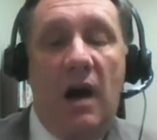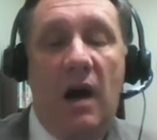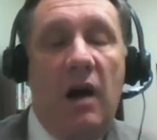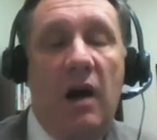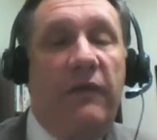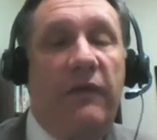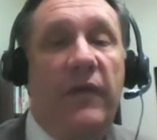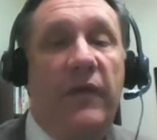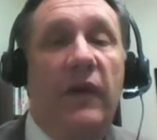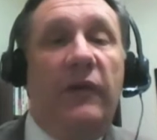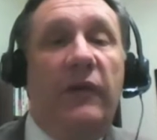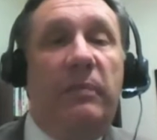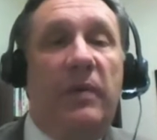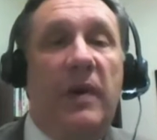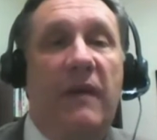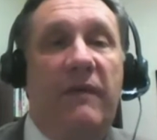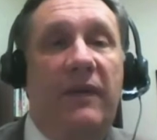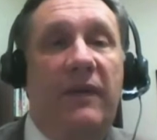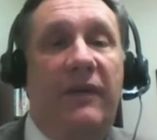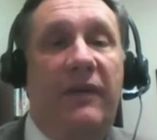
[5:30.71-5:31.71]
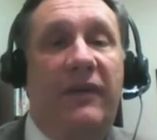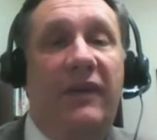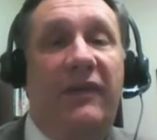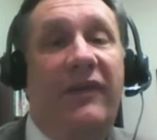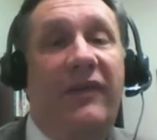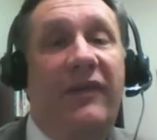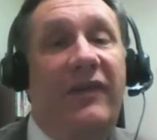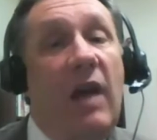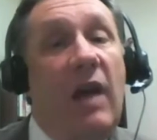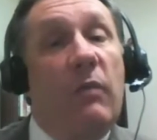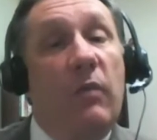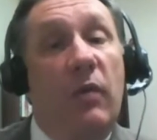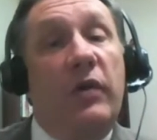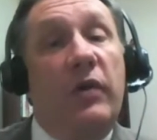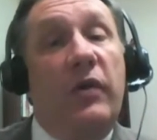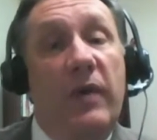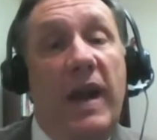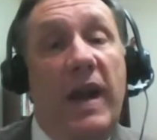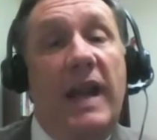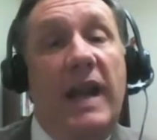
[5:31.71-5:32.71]
Our first preference is that we're
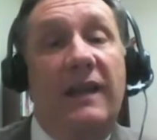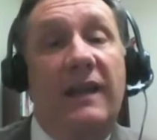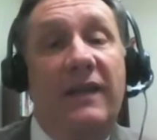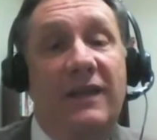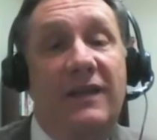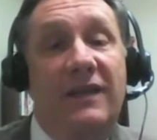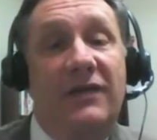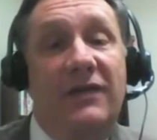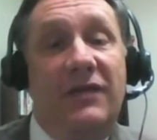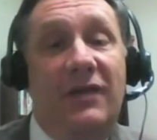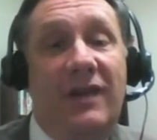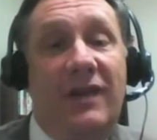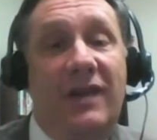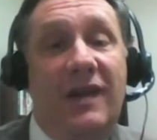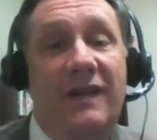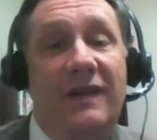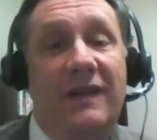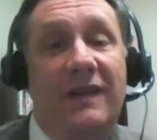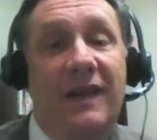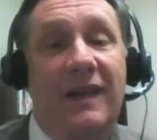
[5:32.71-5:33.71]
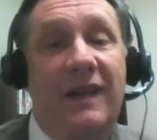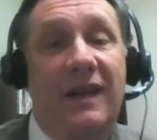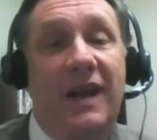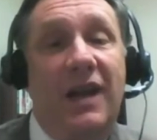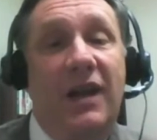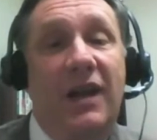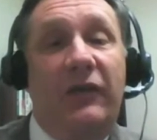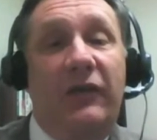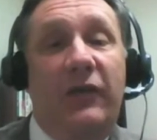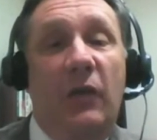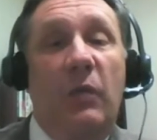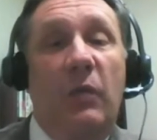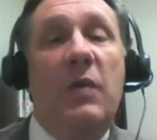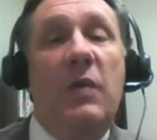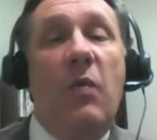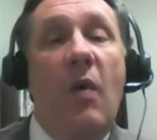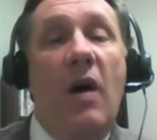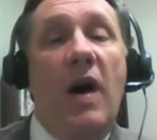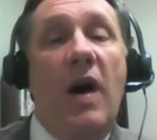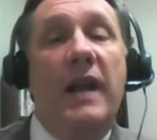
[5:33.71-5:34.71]
creating the digital content. So
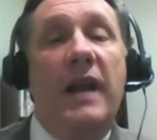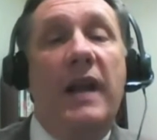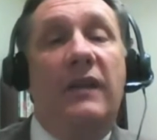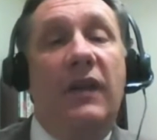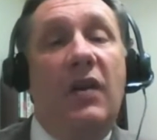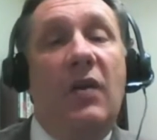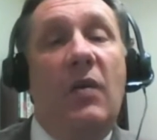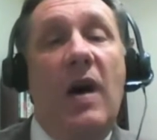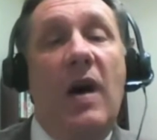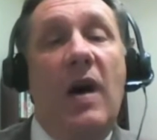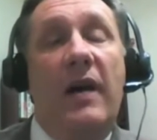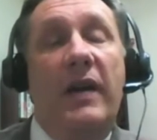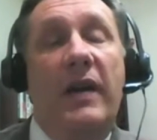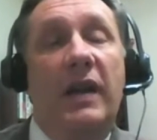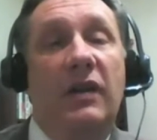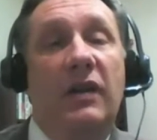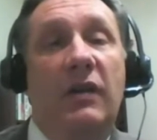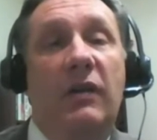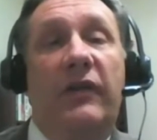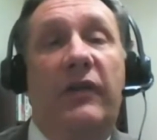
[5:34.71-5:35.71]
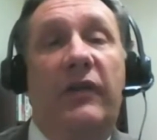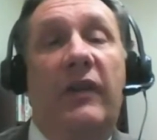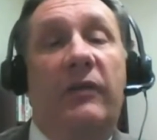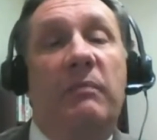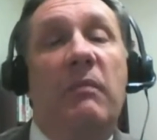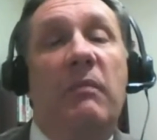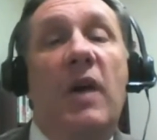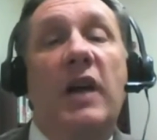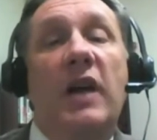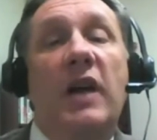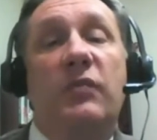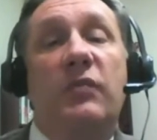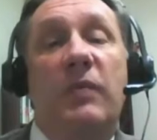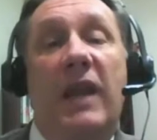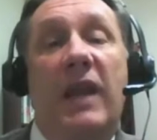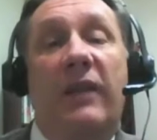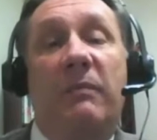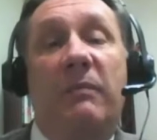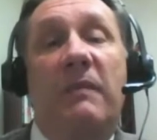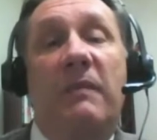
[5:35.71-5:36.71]
we want to go out and use as
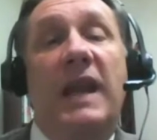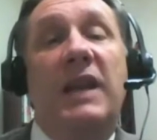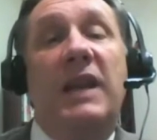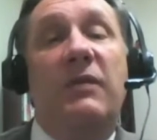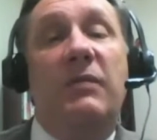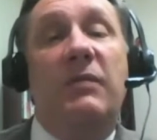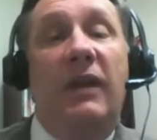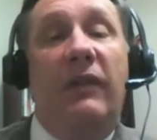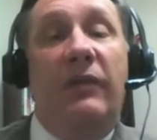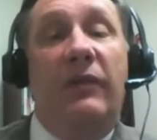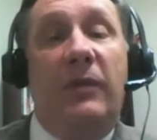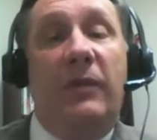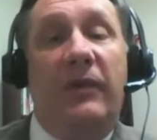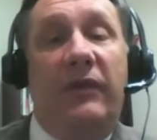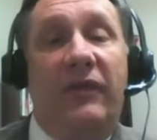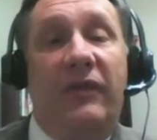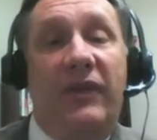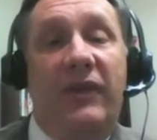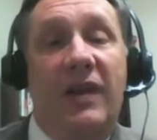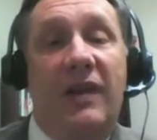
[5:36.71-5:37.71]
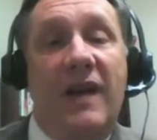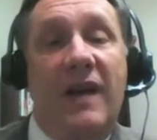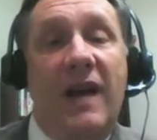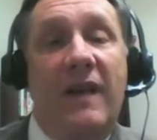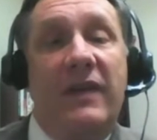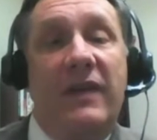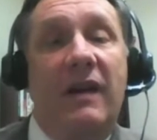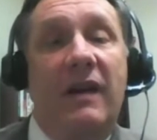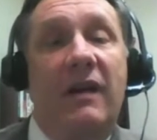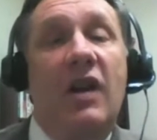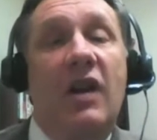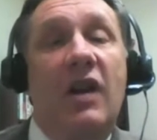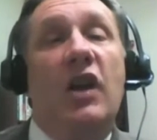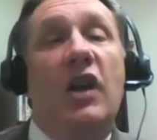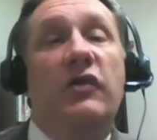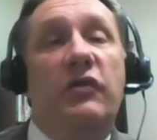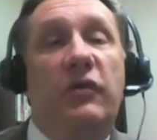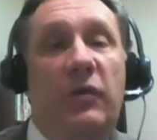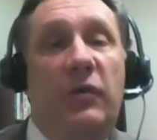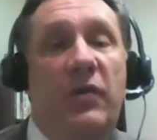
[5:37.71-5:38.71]
many resources that are out there
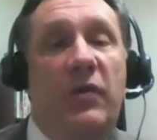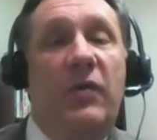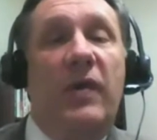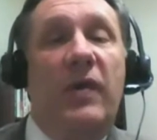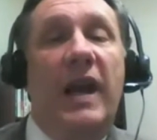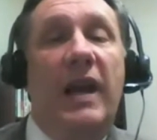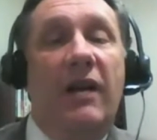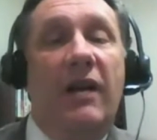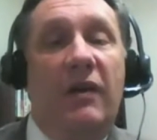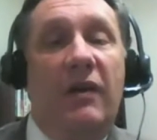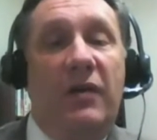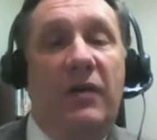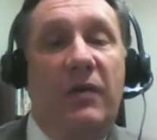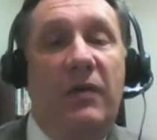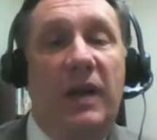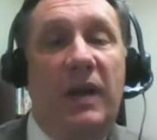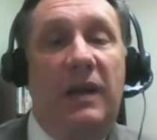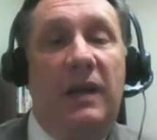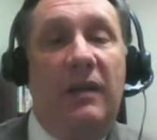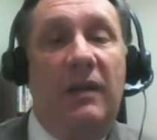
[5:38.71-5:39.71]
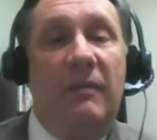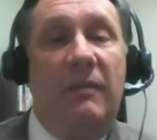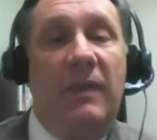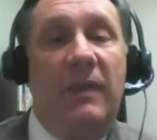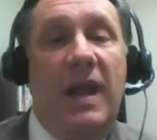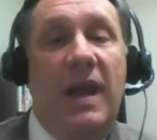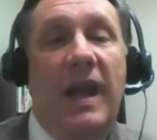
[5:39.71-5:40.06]
to create our curriculum.